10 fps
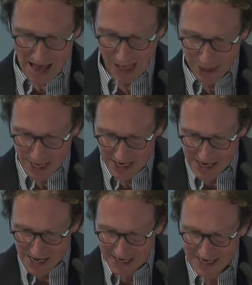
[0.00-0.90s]
I
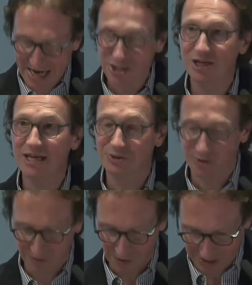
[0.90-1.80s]
think that actually
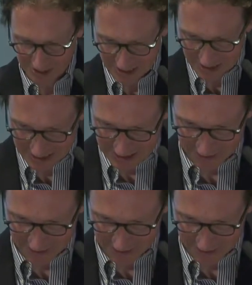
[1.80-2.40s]
universities,